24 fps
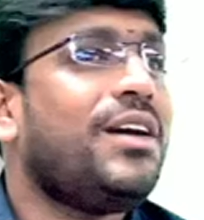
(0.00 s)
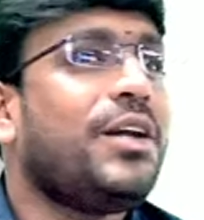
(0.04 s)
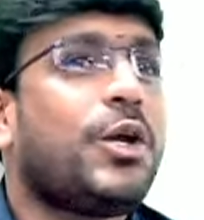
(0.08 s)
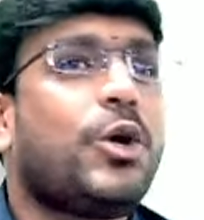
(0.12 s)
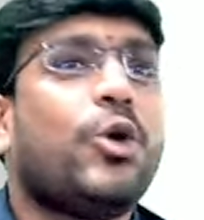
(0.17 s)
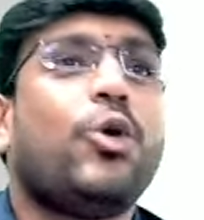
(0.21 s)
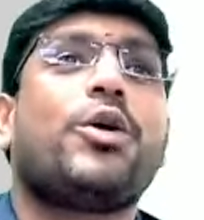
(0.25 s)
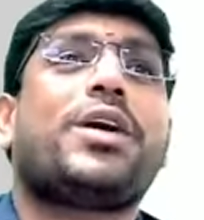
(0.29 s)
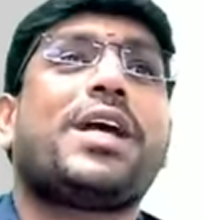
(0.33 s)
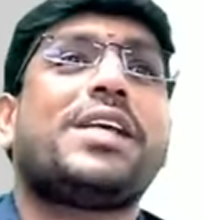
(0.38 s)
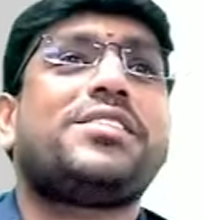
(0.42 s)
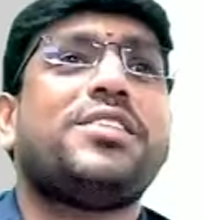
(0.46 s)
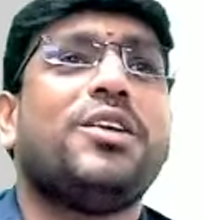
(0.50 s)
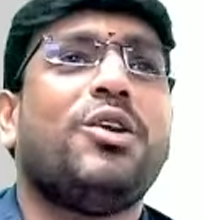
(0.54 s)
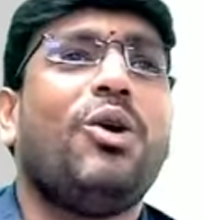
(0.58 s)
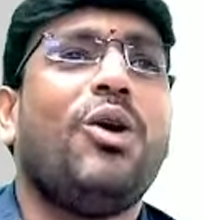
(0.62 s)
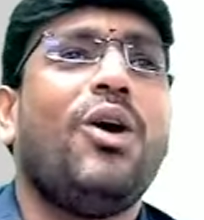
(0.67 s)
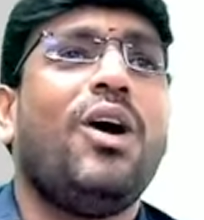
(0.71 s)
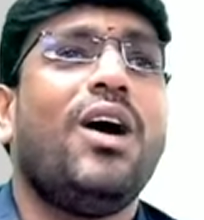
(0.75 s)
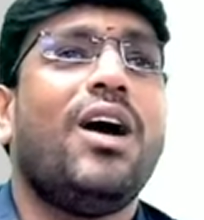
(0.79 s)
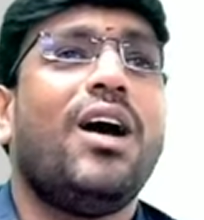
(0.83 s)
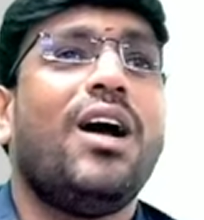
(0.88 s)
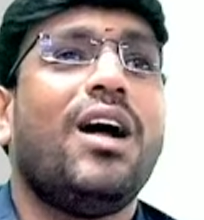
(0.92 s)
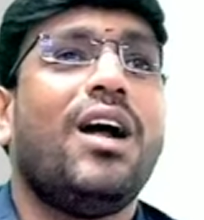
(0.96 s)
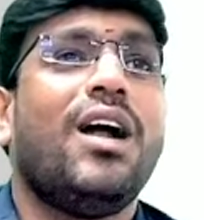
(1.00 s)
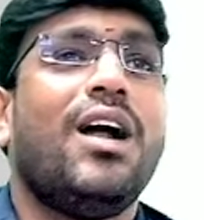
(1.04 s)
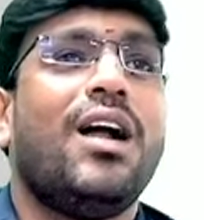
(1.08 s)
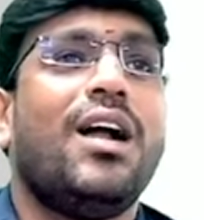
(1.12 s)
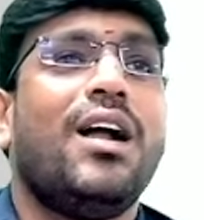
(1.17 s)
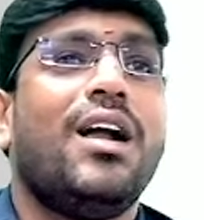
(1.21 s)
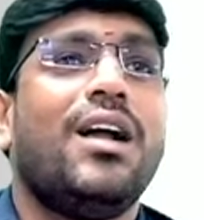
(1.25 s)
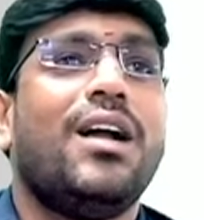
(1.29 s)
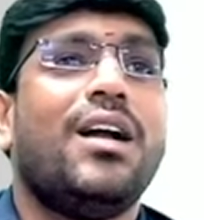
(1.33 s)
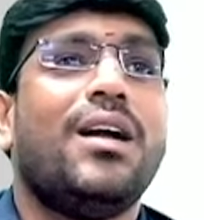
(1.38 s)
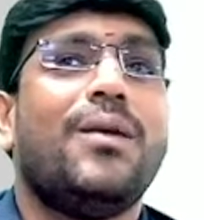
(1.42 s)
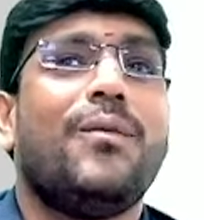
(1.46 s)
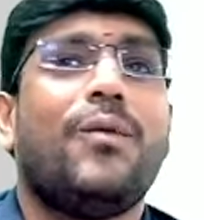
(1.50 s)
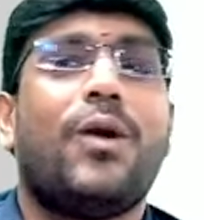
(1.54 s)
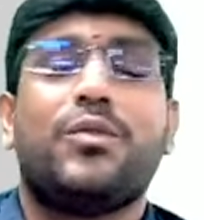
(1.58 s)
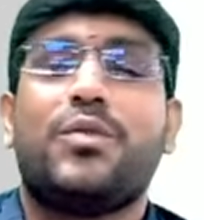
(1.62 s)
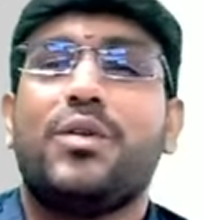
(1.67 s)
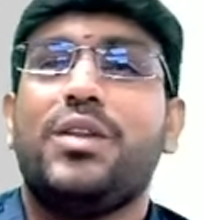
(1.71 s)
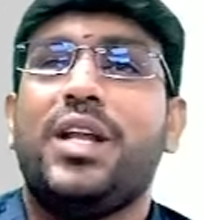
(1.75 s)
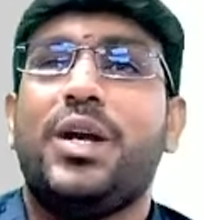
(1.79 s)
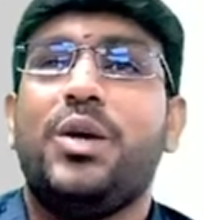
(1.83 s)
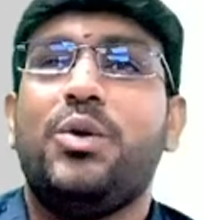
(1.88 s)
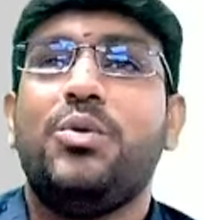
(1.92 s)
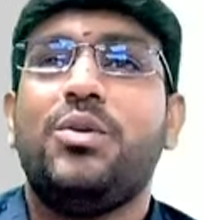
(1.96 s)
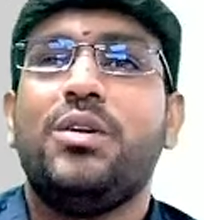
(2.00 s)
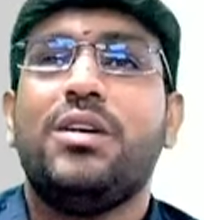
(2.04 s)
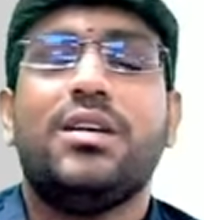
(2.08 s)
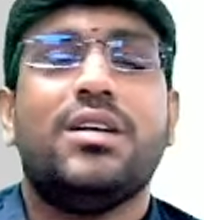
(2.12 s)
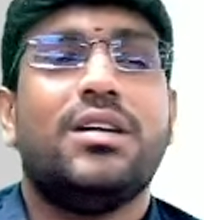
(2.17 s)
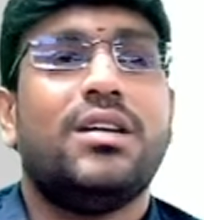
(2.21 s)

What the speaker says: You know casino? What will they do?